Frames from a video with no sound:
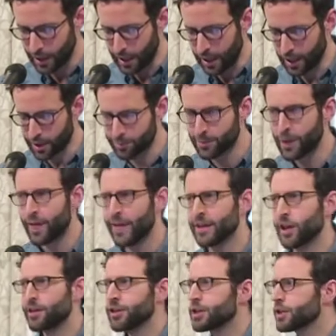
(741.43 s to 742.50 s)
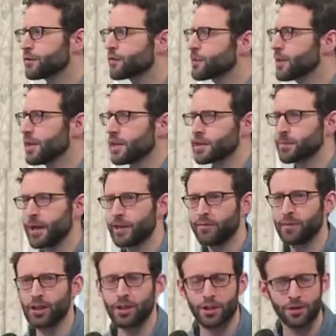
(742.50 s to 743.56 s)
Now I think that for me this might
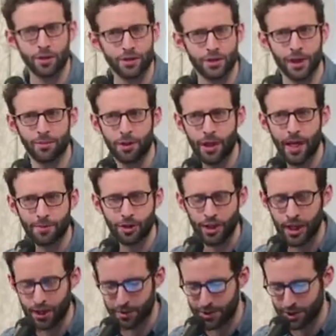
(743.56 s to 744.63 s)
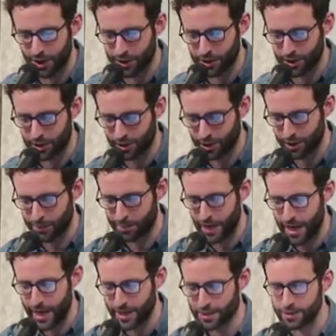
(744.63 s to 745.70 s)
have been the sort of semi-abstract obsession that
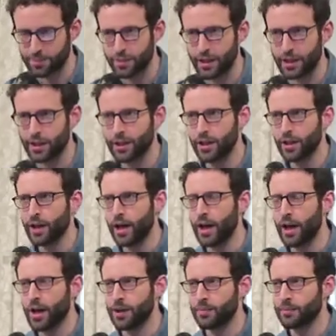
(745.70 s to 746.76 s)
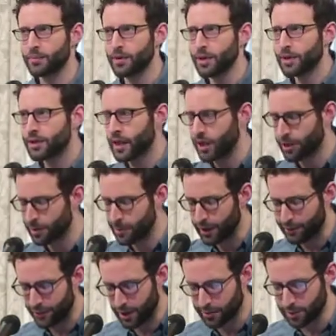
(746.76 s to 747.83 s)
passed, but death in
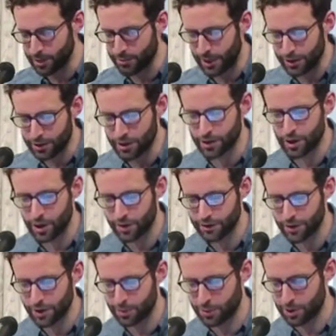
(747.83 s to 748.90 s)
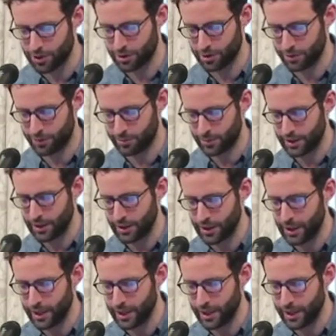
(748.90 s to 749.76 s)
my family made this all very personal for me.